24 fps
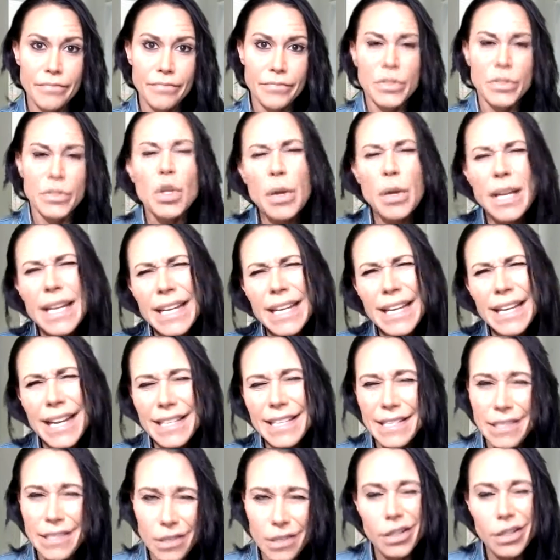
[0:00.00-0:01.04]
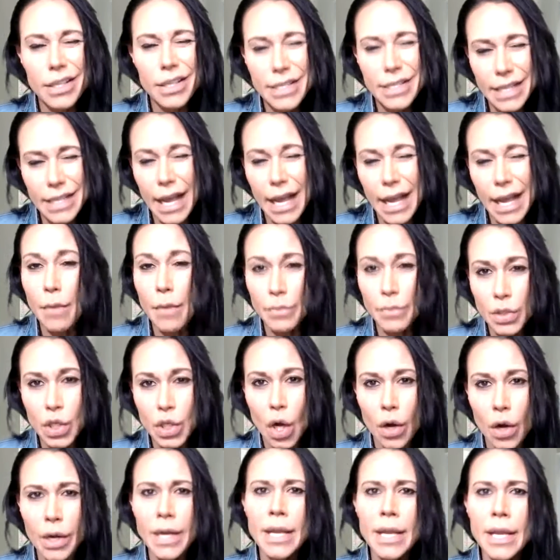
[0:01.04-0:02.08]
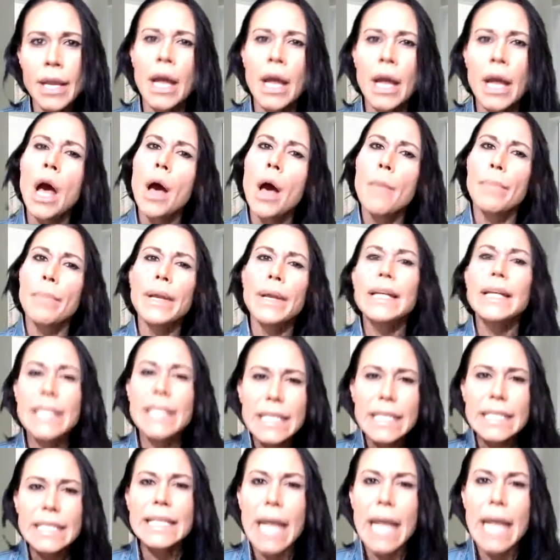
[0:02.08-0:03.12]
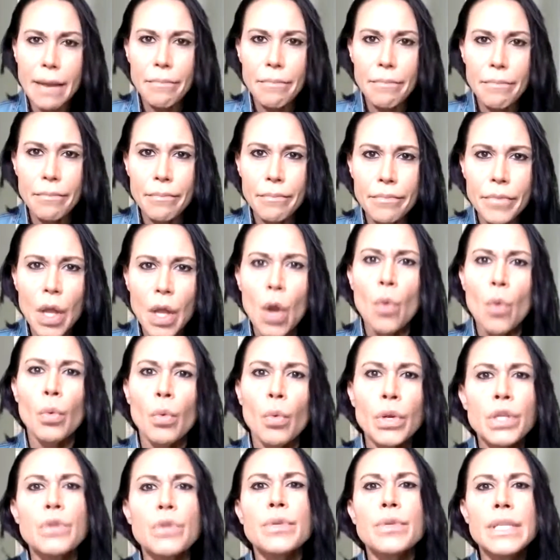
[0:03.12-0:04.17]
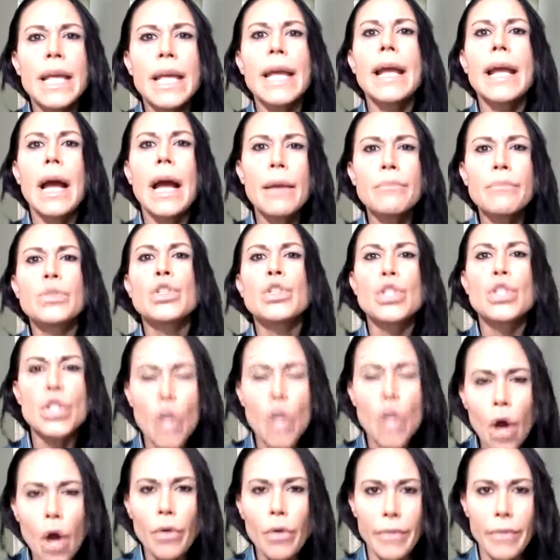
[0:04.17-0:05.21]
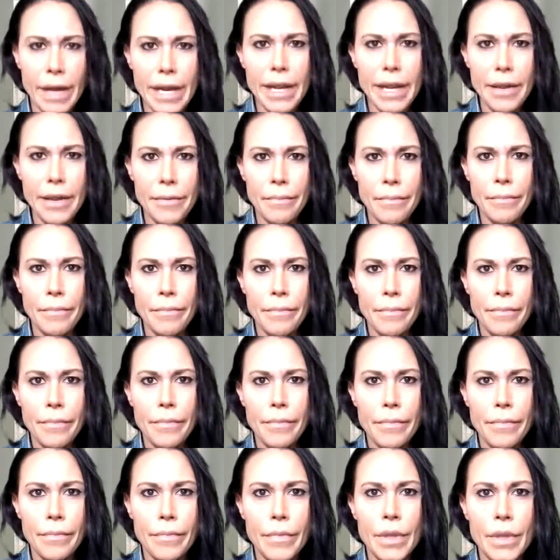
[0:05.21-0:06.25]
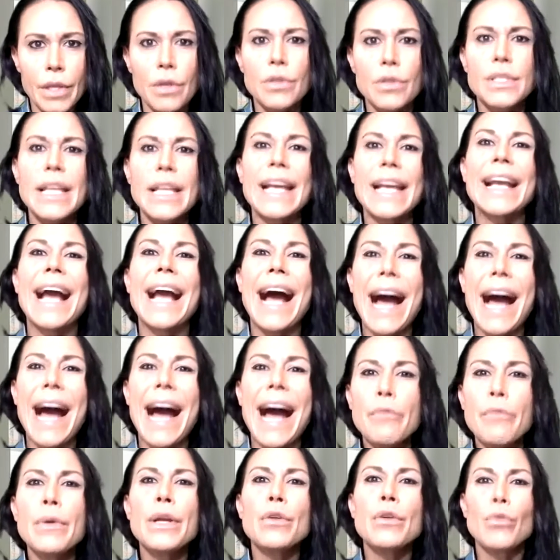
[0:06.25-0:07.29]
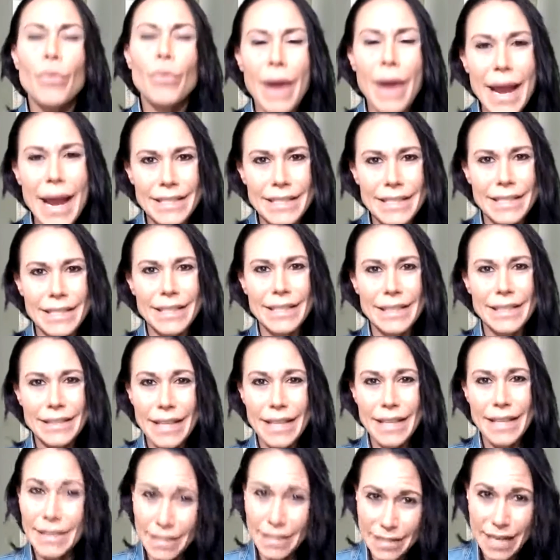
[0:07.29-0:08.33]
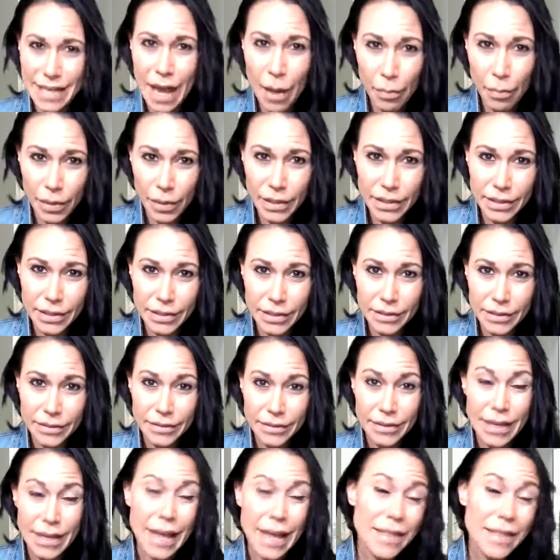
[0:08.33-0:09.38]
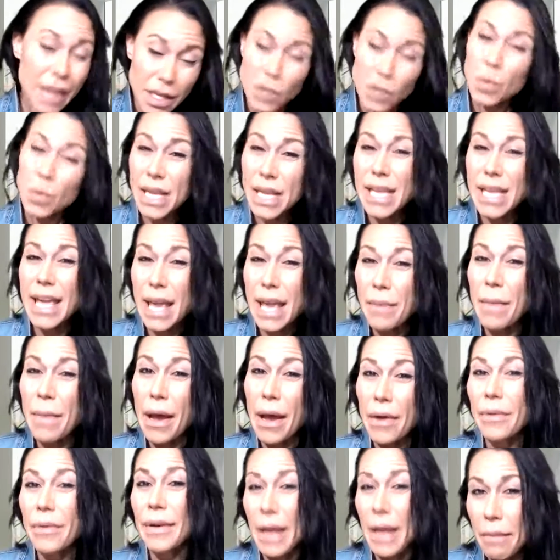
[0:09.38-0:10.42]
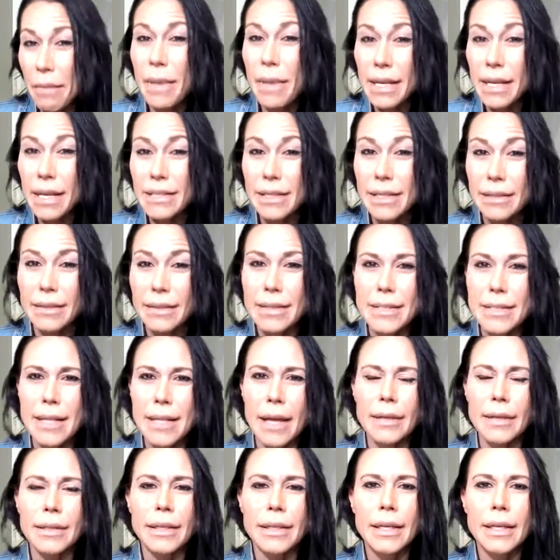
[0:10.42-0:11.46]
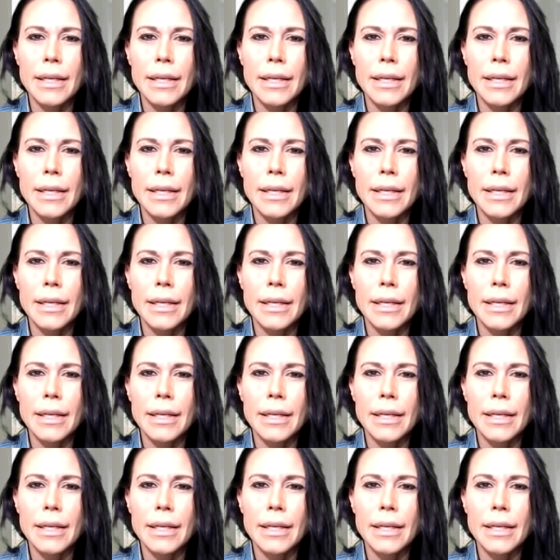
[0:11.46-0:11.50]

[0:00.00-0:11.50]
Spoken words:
So he didn't necessarily say, I'm sorry, but it's the same. When you say, I'm sorry, you're saying, I regret that this happened. And that's what he came out and basically said.